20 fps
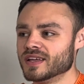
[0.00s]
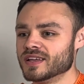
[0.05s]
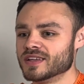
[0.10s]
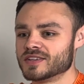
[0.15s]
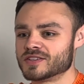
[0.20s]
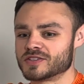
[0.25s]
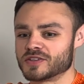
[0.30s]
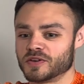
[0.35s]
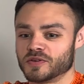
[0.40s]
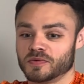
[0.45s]

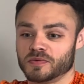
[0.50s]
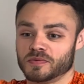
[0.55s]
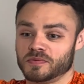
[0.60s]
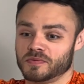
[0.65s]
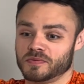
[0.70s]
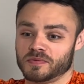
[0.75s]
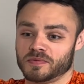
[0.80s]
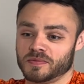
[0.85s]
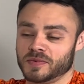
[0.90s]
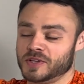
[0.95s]
So
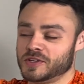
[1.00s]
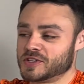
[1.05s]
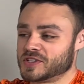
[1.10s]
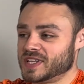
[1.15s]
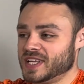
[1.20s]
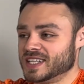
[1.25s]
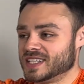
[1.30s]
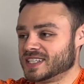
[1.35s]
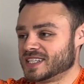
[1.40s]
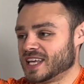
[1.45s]
we just
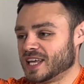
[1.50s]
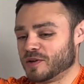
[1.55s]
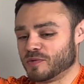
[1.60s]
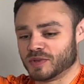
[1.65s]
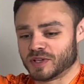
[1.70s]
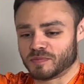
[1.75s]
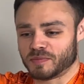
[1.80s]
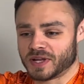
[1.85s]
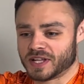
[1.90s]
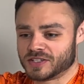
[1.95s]
need to take it
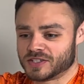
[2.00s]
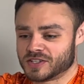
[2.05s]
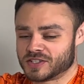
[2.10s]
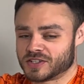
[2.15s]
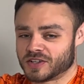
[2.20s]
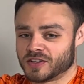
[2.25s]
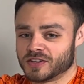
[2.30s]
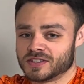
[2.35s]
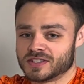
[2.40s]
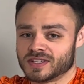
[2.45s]
with a pinch of
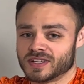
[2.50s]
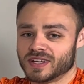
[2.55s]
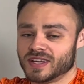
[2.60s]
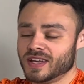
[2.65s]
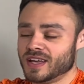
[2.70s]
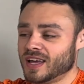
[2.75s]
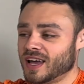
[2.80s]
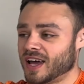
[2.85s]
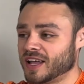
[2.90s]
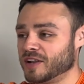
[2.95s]
salt,
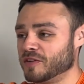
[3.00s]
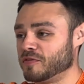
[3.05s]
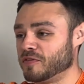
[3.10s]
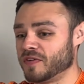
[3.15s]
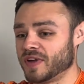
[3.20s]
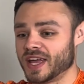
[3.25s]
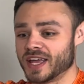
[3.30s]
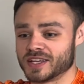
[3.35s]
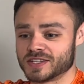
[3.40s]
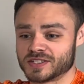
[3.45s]
and the
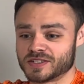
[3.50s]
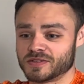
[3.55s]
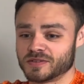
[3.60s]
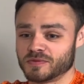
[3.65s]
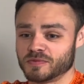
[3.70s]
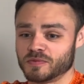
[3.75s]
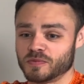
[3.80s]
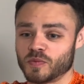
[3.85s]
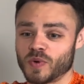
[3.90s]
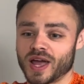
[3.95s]
first
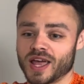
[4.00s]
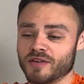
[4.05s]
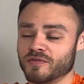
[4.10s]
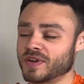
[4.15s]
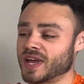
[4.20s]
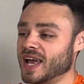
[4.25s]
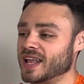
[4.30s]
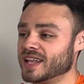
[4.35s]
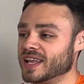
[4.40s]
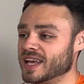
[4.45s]
way of
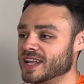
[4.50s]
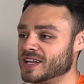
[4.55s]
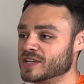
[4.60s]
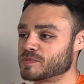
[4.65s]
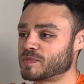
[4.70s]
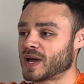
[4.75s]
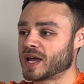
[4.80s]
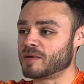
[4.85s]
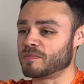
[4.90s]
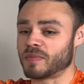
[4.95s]
getting there is
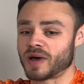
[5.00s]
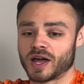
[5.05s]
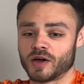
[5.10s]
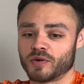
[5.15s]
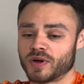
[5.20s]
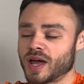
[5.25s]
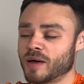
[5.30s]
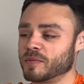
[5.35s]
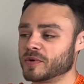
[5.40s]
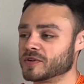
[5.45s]
by
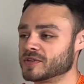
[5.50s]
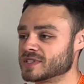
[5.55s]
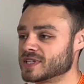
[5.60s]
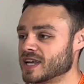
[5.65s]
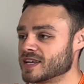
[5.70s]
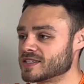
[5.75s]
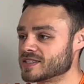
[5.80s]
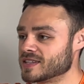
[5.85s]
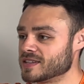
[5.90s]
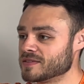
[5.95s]
biochemical
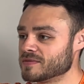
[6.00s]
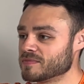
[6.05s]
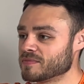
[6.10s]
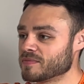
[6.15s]
testing.